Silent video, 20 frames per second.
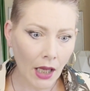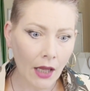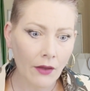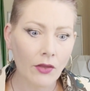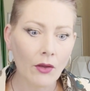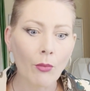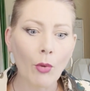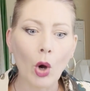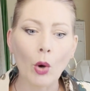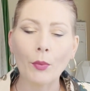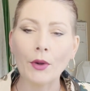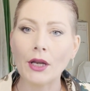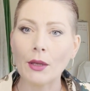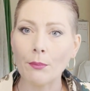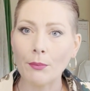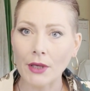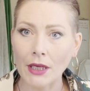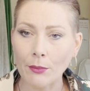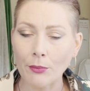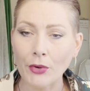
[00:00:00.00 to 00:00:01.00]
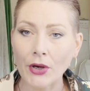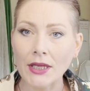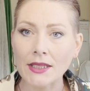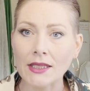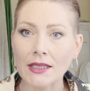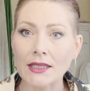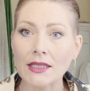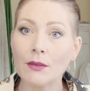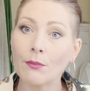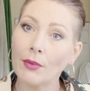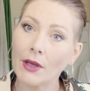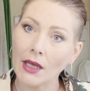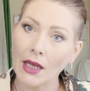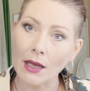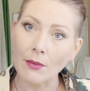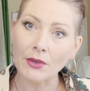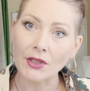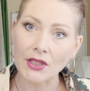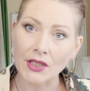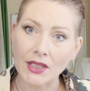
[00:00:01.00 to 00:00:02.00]
in the moment and being present and being
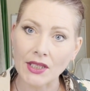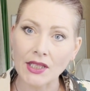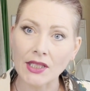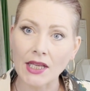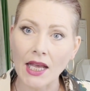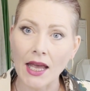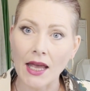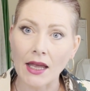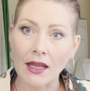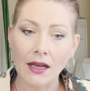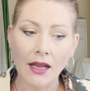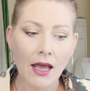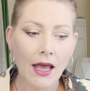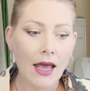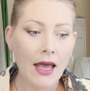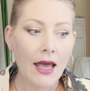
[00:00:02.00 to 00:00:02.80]
able to sit